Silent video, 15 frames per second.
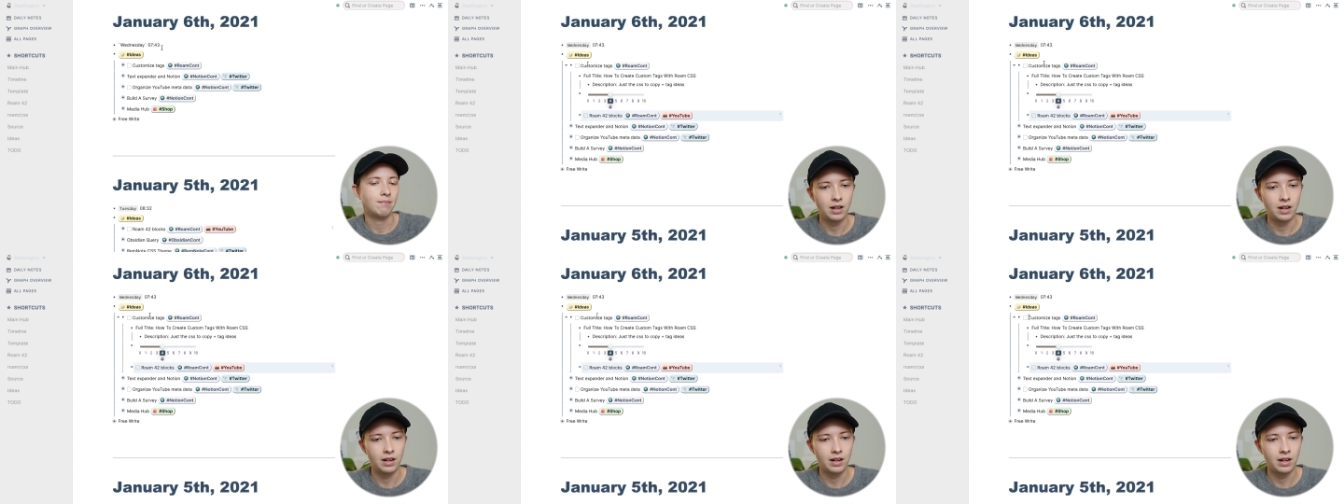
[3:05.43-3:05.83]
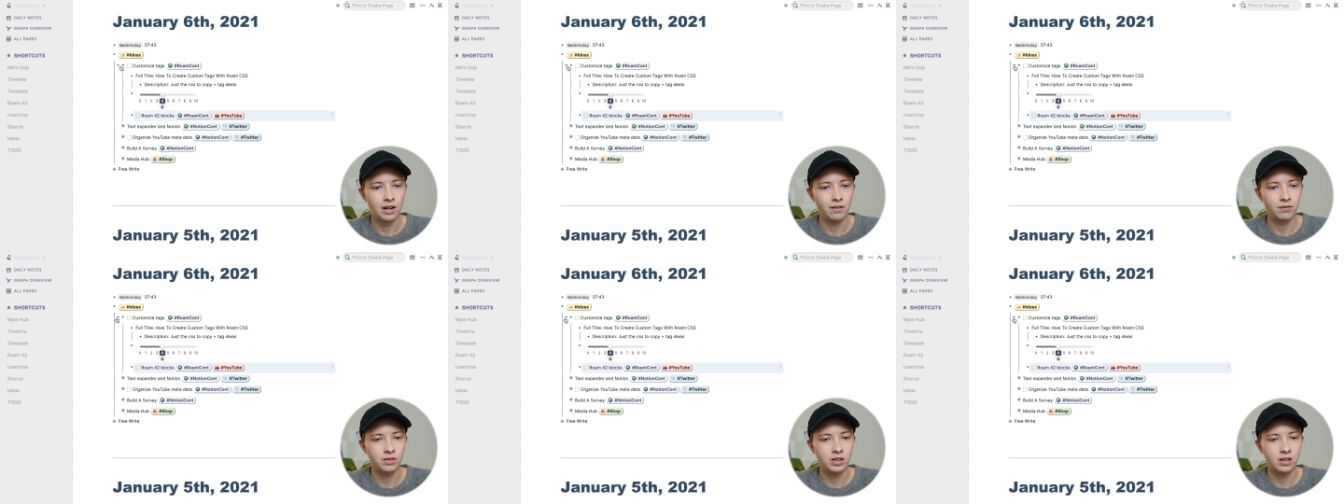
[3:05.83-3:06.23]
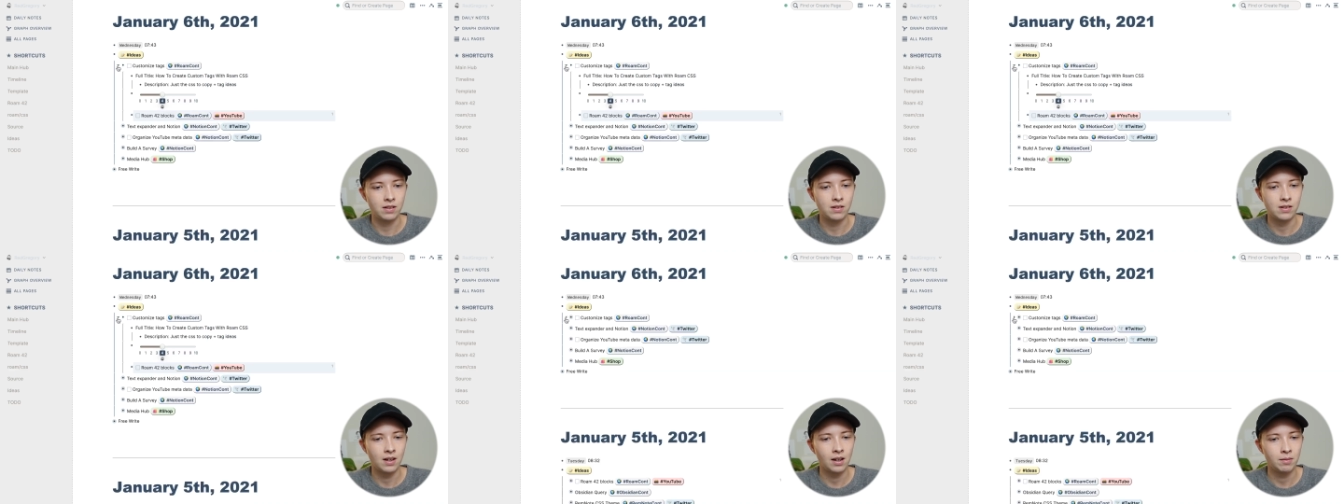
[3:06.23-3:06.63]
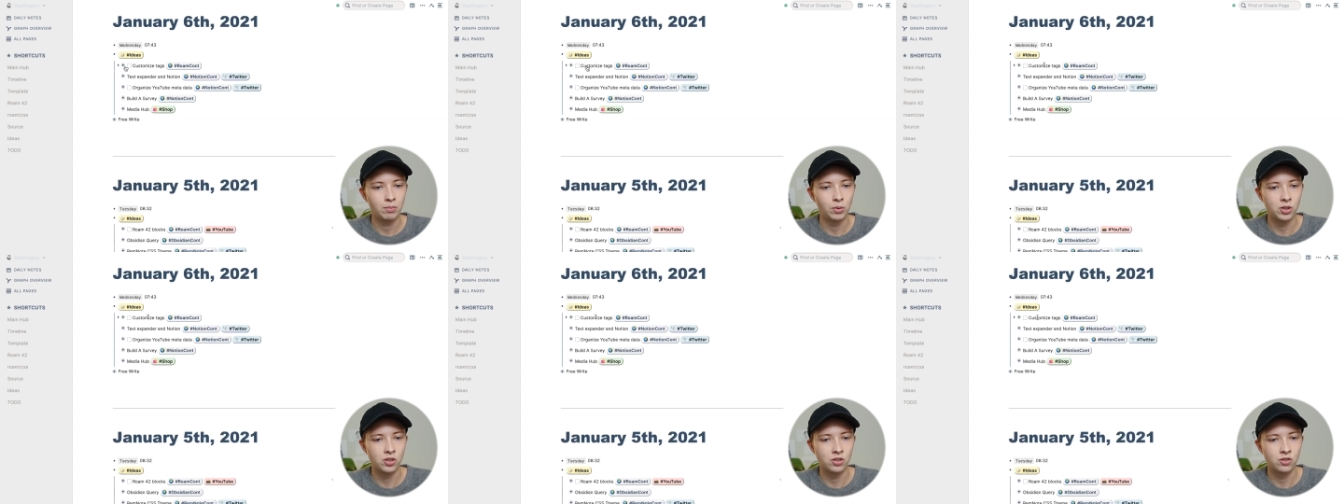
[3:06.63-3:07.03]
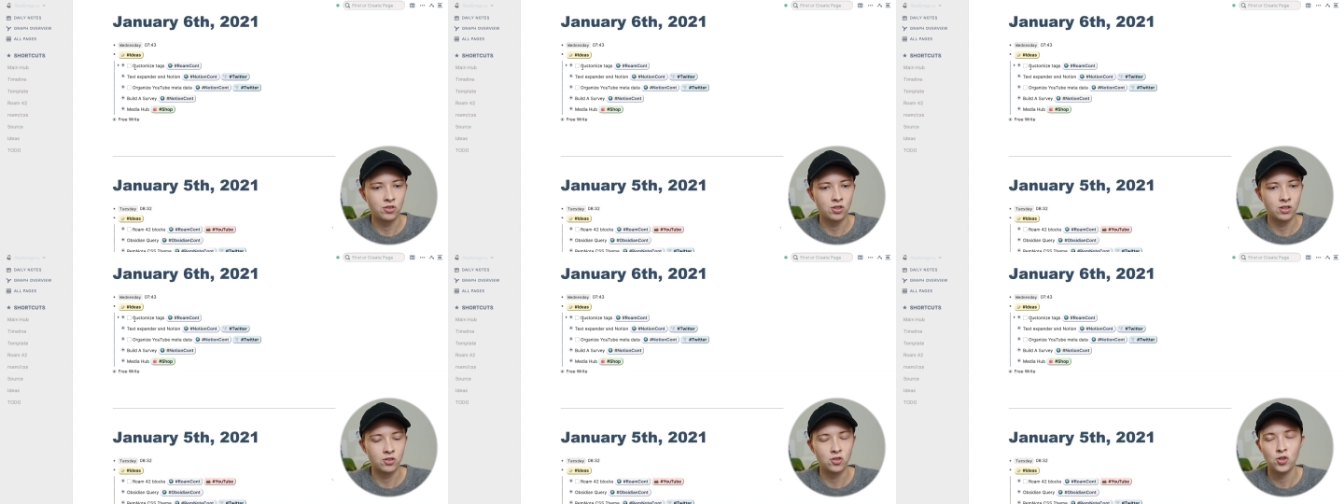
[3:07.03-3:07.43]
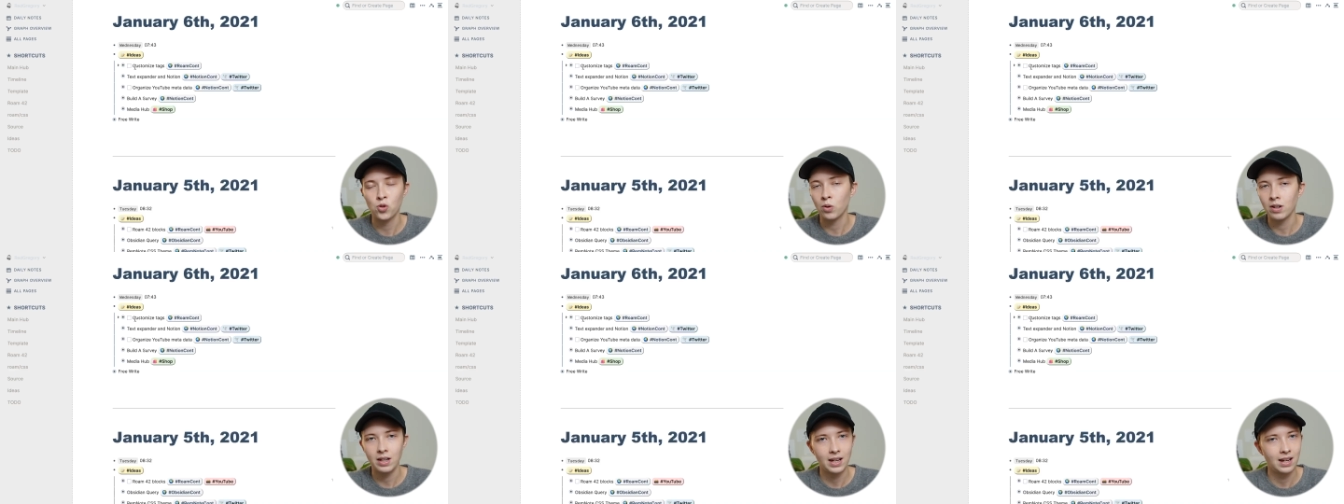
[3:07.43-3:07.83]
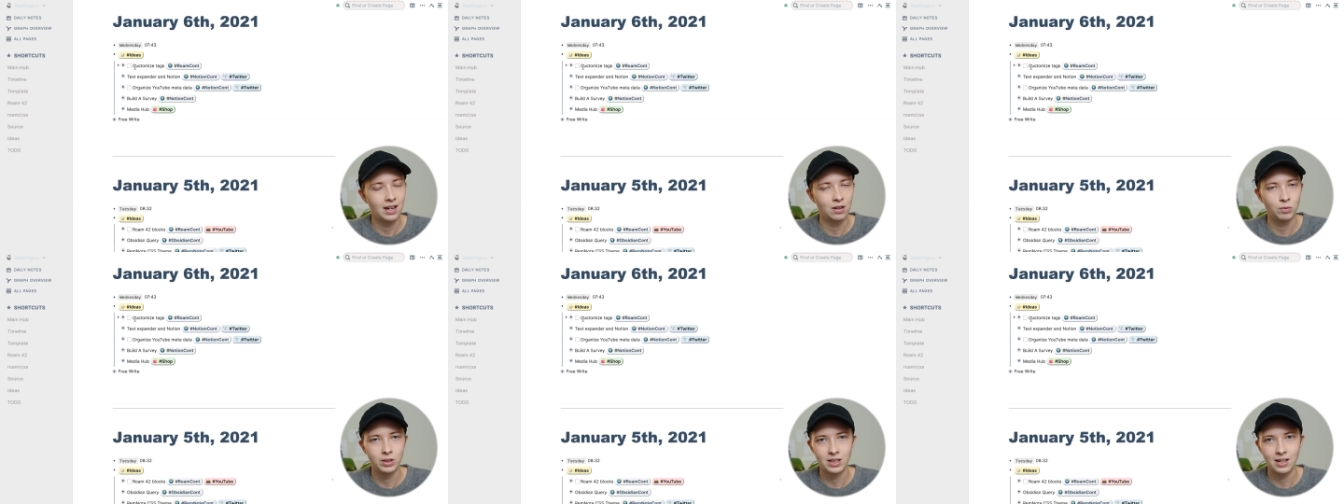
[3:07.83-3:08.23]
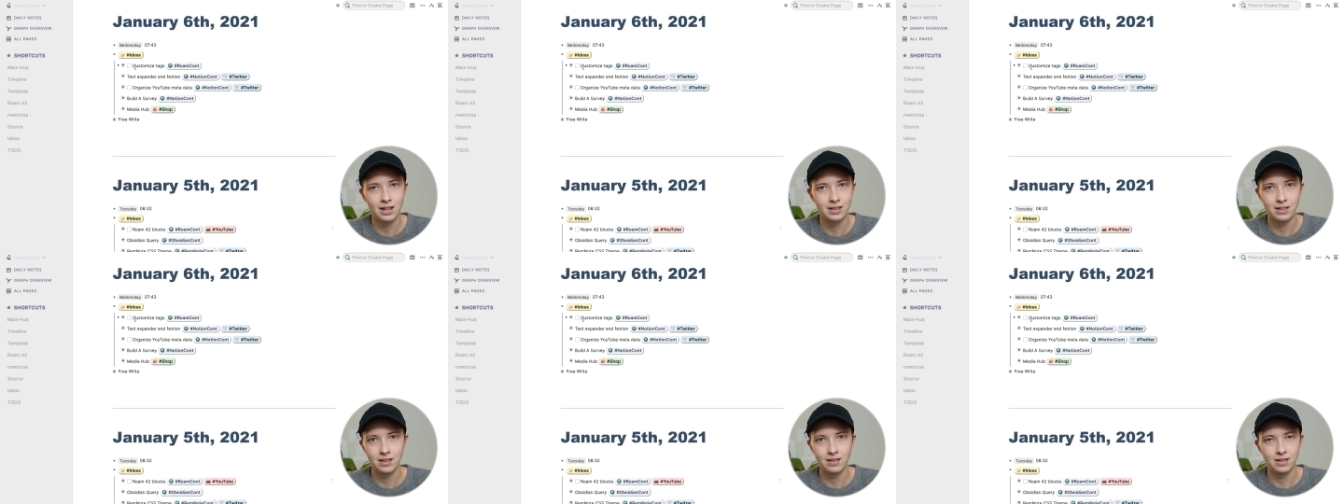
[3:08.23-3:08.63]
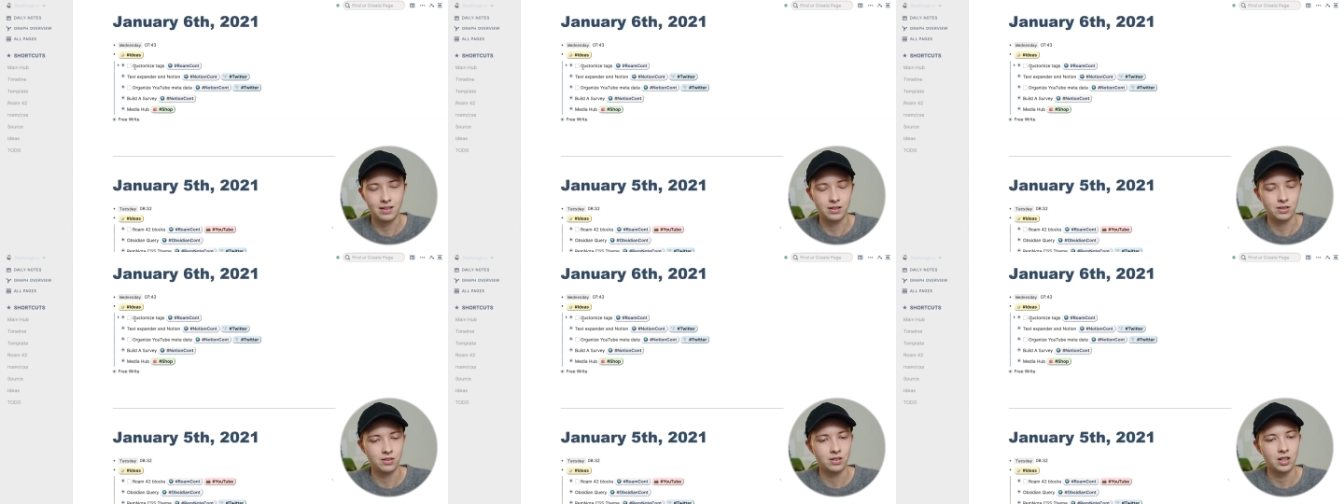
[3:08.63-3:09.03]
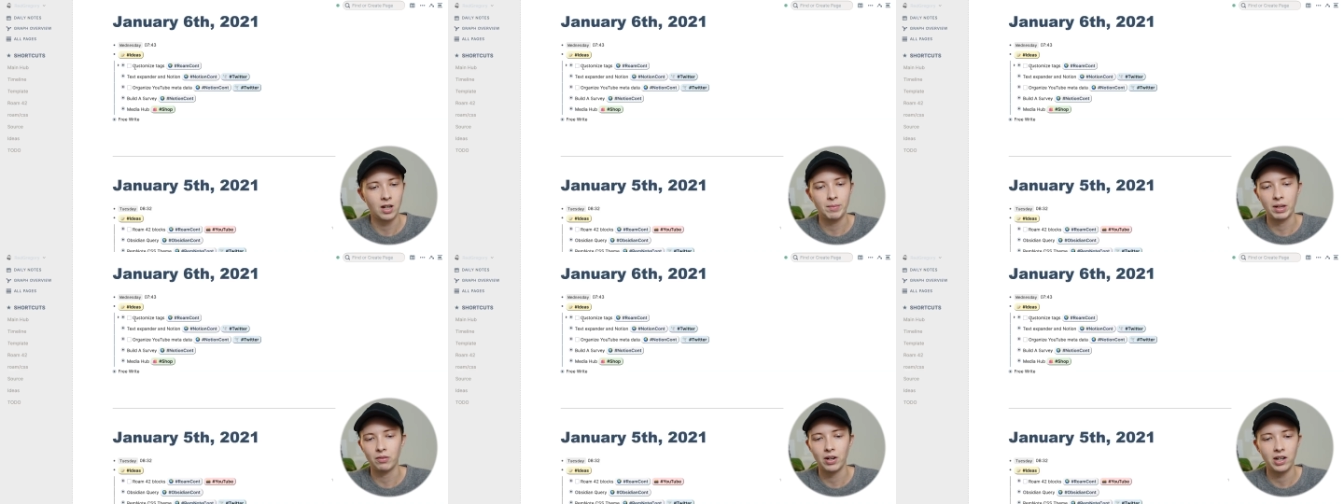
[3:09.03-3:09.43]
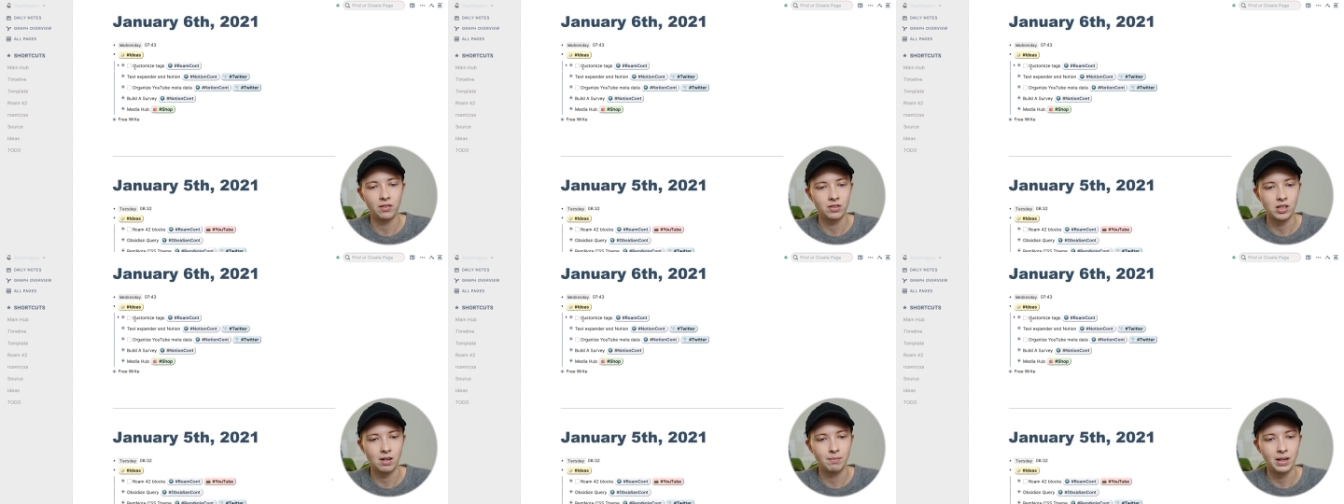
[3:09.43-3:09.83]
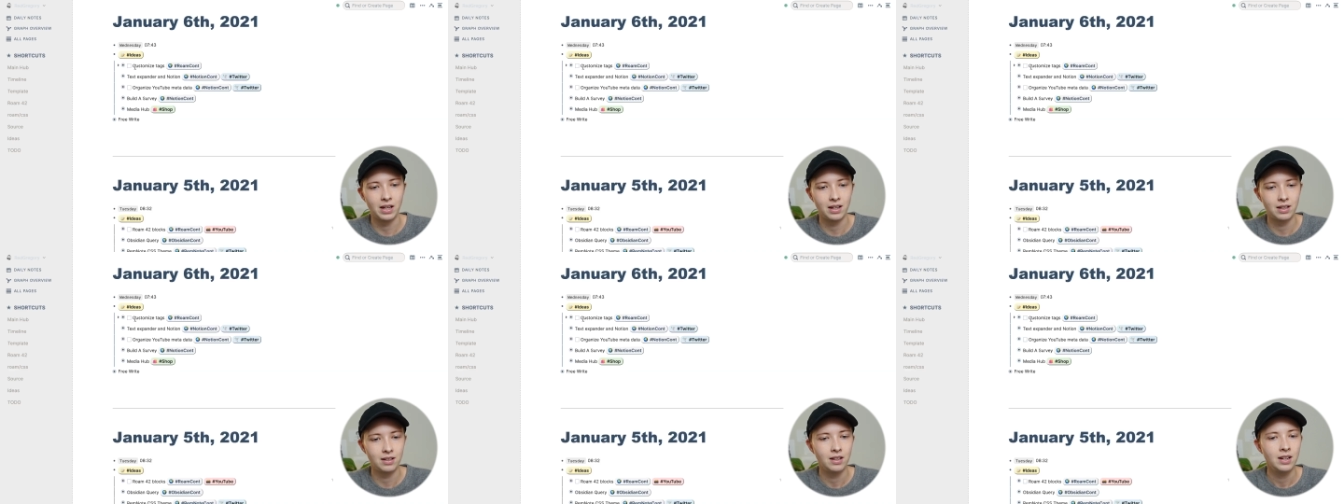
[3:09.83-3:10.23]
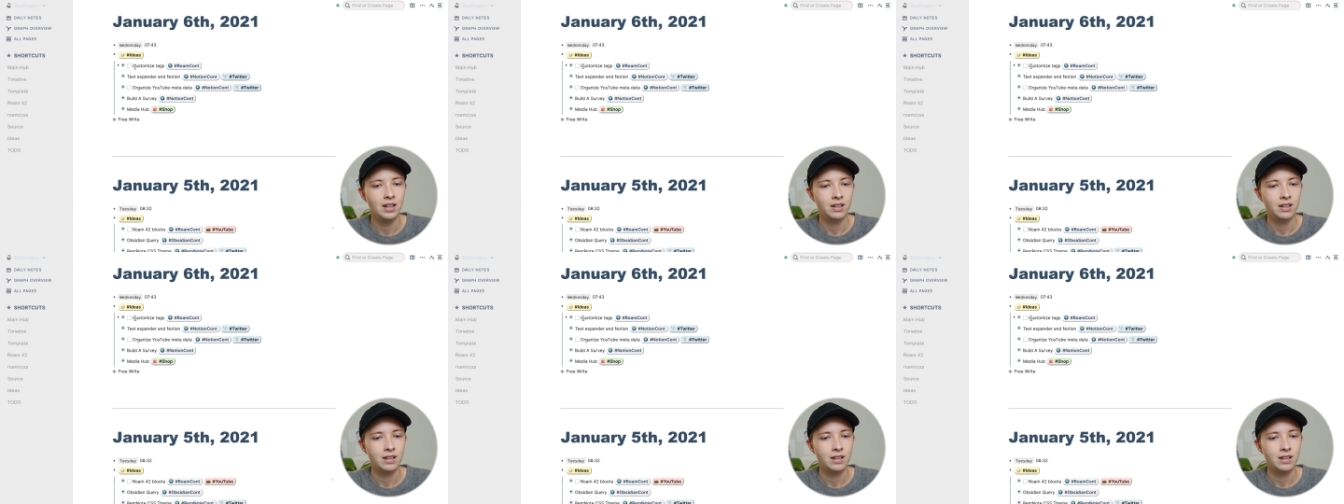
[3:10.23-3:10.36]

I have the top, which is just shorthand what the idea is. Coming right off the top of my head,